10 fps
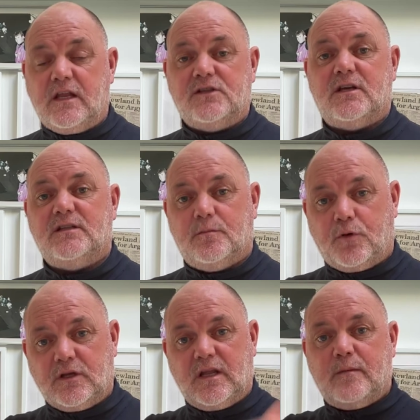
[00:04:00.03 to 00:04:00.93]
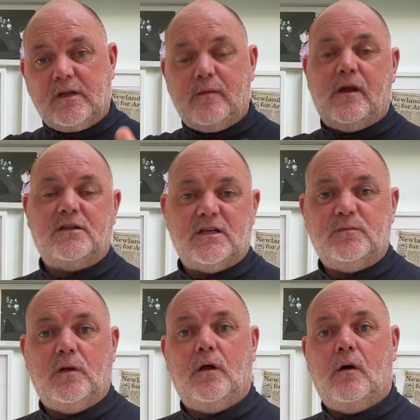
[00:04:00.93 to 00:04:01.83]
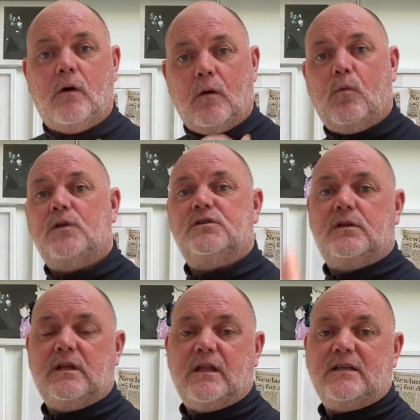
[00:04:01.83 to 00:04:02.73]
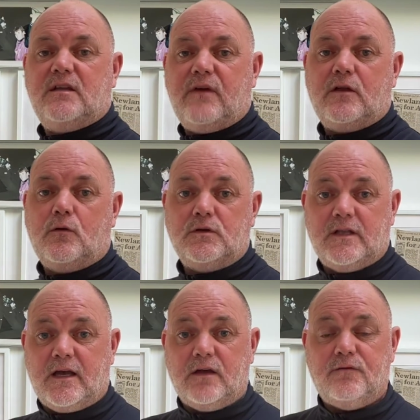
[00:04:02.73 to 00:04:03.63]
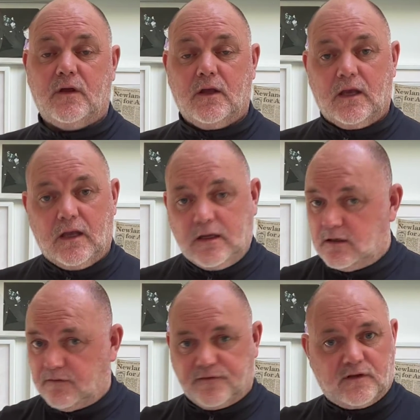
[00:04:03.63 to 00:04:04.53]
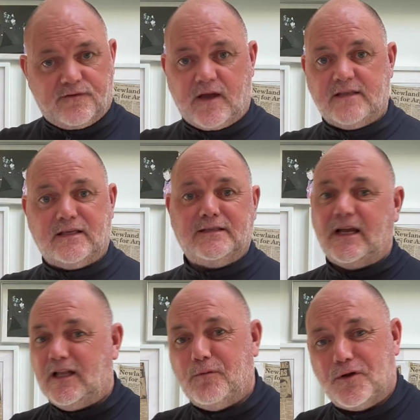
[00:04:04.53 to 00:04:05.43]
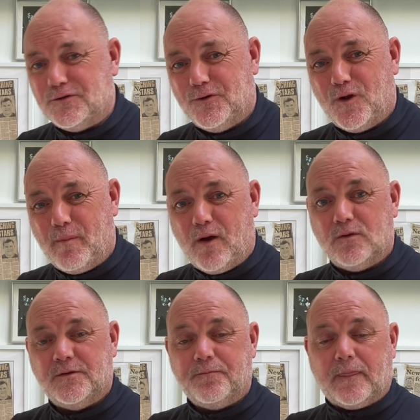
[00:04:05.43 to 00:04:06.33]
interested, put your name and email address below, and once the next event goes live, you'll find exactly what it's all about.